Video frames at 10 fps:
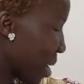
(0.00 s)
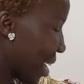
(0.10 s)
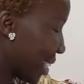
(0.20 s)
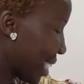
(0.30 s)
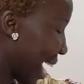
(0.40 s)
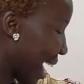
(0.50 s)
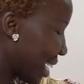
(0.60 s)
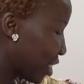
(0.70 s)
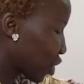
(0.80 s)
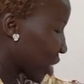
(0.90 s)
But
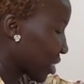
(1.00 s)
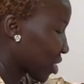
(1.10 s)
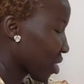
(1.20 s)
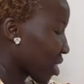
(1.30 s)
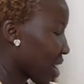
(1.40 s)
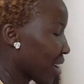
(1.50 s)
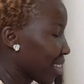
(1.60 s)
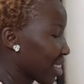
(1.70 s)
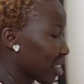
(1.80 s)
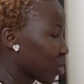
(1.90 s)
I just
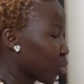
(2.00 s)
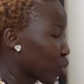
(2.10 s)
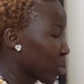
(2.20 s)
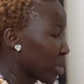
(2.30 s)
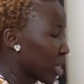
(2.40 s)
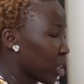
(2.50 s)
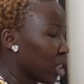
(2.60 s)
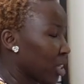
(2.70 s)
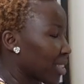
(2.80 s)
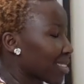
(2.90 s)
thought this woman
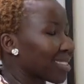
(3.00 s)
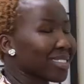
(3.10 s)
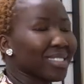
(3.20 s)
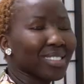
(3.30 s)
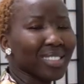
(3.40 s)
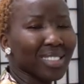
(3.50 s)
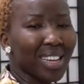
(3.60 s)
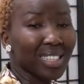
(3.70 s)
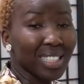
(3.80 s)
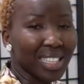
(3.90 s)
looks
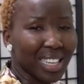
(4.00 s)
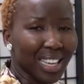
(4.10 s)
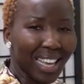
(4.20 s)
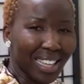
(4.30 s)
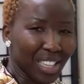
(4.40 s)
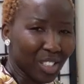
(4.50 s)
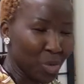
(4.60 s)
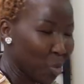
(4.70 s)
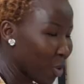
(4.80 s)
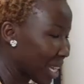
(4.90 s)
stunning in
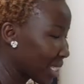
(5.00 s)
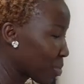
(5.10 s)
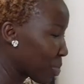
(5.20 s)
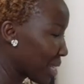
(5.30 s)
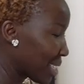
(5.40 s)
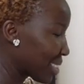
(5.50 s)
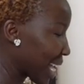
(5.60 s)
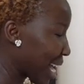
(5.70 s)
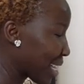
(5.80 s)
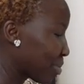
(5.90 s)
this white piece.
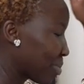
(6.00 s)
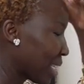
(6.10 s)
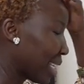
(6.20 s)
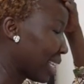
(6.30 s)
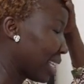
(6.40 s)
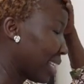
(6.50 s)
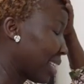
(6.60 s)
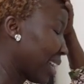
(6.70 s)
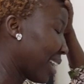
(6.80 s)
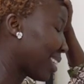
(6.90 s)
I
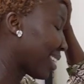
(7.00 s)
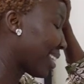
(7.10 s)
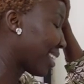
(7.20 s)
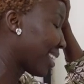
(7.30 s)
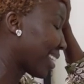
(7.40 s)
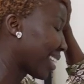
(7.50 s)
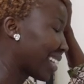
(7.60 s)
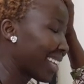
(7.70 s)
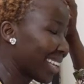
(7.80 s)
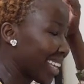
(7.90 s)
mean,
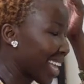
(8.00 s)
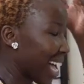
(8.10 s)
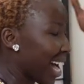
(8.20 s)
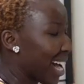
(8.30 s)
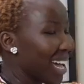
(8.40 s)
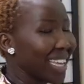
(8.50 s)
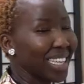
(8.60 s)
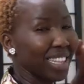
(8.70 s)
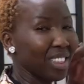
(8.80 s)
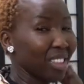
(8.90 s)

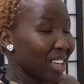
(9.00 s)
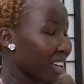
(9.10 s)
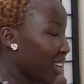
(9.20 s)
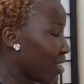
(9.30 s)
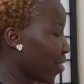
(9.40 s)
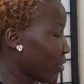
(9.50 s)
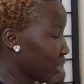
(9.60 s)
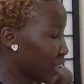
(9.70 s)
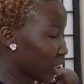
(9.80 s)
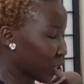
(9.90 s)
I love
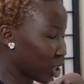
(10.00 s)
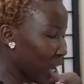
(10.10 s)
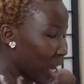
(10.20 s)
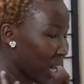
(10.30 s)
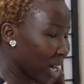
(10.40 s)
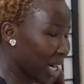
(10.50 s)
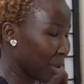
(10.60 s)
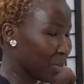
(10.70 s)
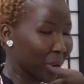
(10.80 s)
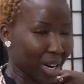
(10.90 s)
the
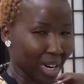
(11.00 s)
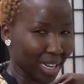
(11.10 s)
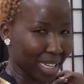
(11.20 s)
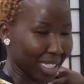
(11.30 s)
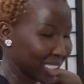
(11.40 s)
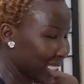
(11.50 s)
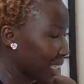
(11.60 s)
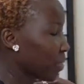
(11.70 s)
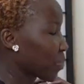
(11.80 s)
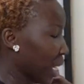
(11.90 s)
top part.
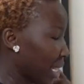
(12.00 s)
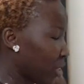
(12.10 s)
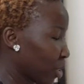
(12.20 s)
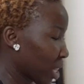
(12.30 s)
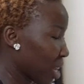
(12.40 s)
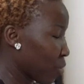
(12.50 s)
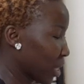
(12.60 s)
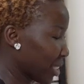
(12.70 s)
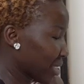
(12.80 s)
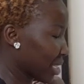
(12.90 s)
I know that
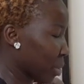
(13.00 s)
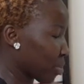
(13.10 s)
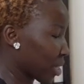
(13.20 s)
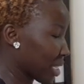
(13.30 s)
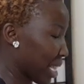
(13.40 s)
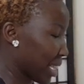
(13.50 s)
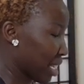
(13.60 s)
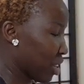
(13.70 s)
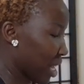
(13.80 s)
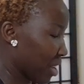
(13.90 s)
one is separate, and
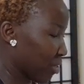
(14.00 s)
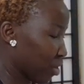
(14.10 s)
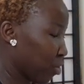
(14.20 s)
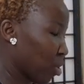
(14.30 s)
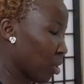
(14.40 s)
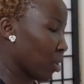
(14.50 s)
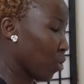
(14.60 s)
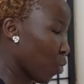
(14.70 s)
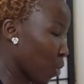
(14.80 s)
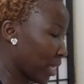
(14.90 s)
then you have the
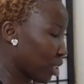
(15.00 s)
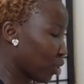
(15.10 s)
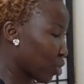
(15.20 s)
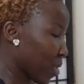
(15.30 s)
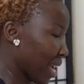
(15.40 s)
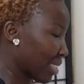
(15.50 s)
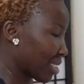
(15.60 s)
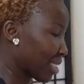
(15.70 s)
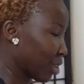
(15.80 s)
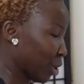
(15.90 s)
full white
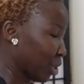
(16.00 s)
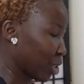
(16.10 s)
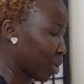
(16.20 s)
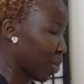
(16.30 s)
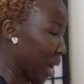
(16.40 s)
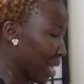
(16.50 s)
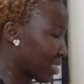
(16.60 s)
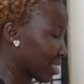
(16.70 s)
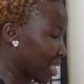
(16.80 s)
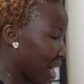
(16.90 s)
dress also by
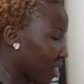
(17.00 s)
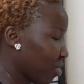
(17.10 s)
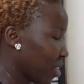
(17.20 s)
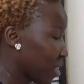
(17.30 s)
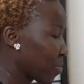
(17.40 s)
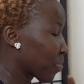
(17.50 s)
itself.